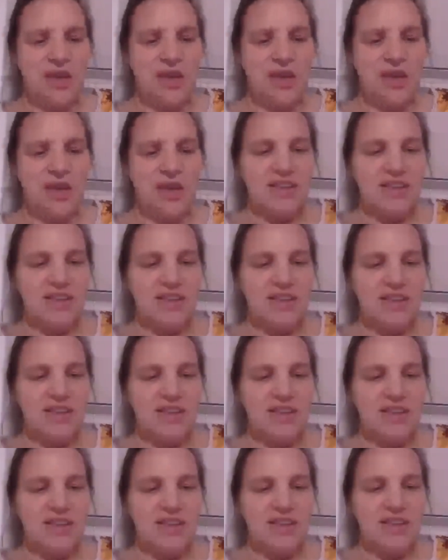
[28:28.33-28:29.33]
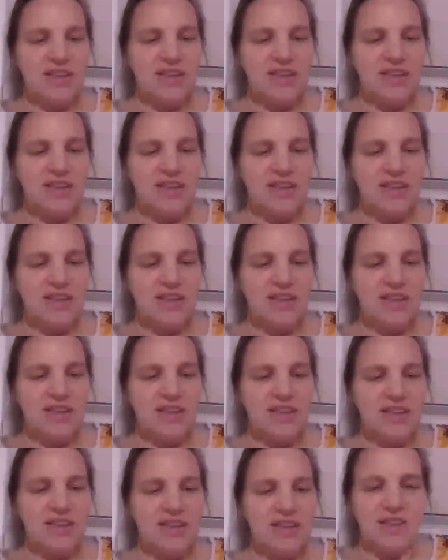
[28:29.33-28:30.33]
I'll tell you. They took
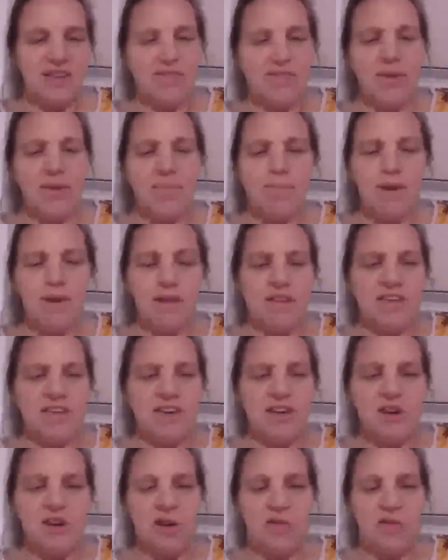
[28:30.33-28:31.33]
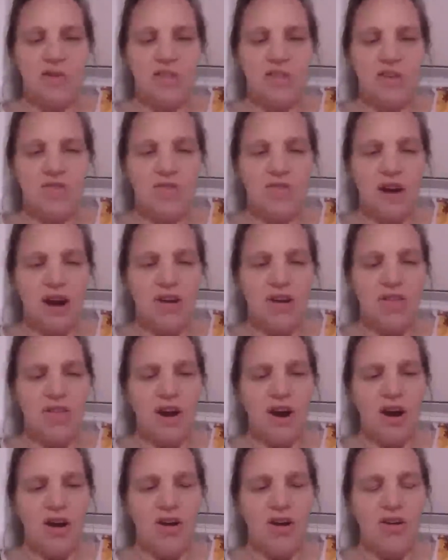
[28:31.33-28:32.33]
a piece off the lump of lead they made their
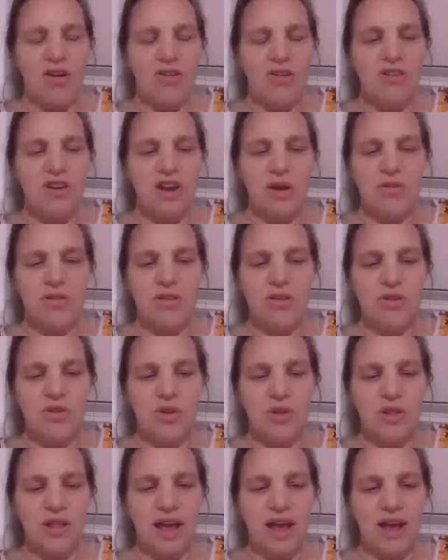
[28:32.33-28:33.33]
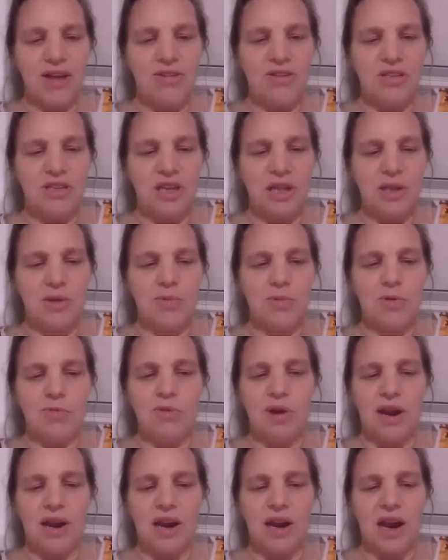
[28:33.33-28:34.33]
bullets of, melted it over the fire in the
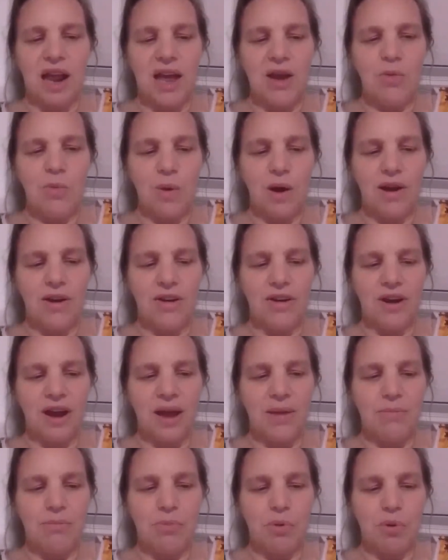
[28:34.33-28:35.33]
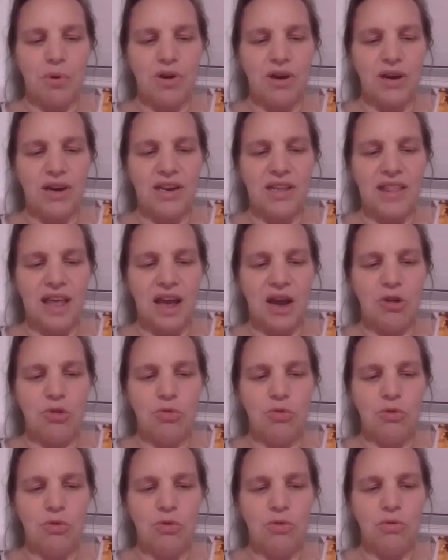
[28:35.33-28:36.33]
hearth down at the schoolhouse till it would run like
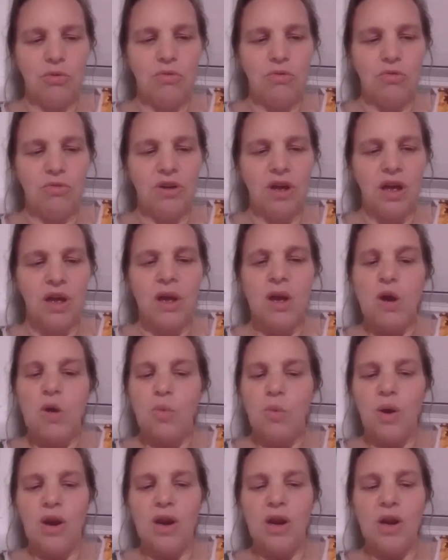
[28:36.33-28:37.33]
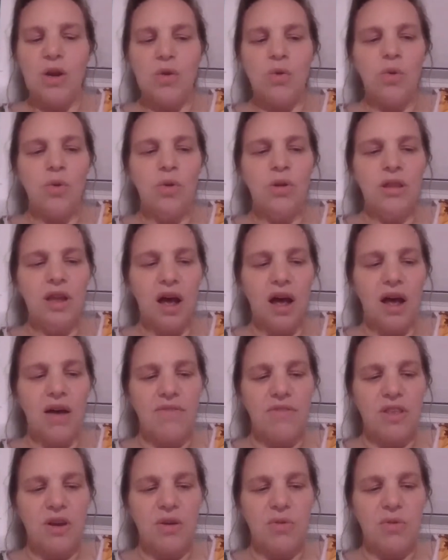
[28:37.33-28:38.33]
water, and poured it in that groove.
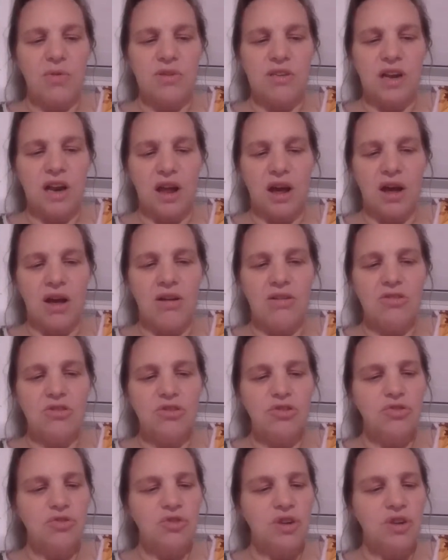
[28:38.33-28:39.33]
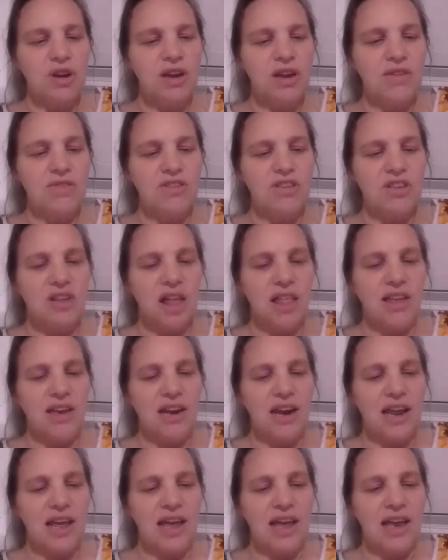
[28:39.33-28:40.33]
When it cooled off, there was a long
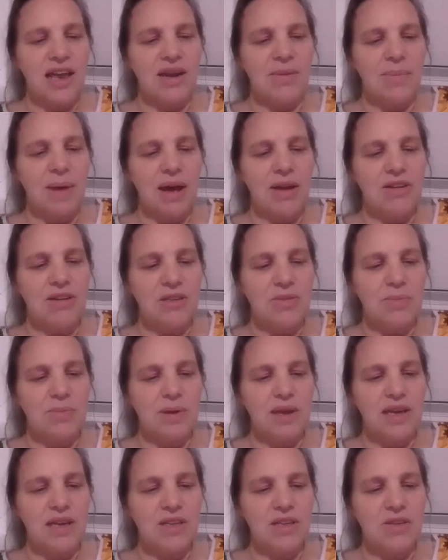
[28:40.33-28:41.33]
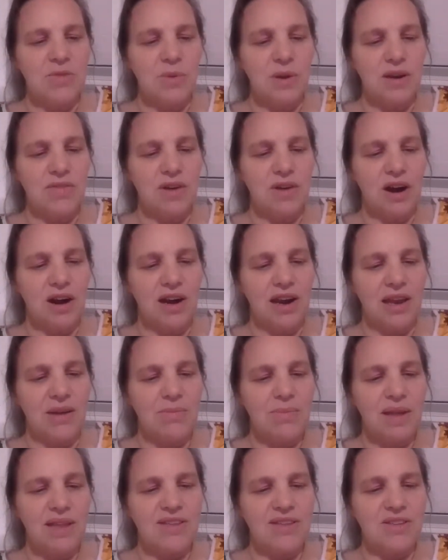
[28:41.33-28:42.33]
streak of solid lead, about as big as one of
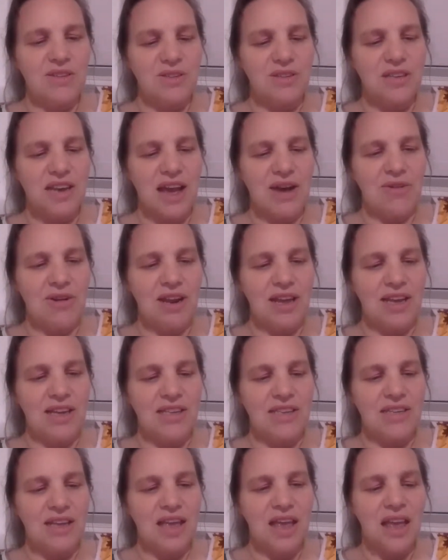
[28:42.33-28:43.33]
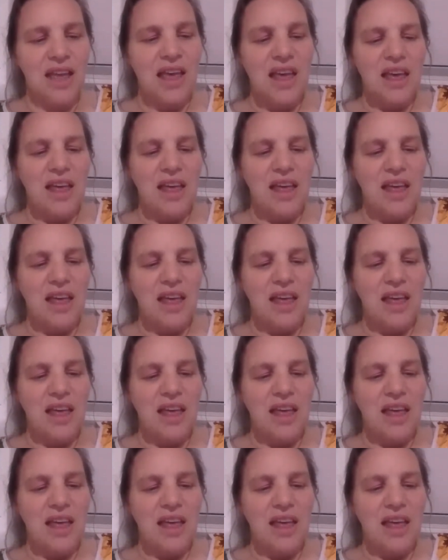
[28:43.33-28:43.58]
our lead pencils nowadays.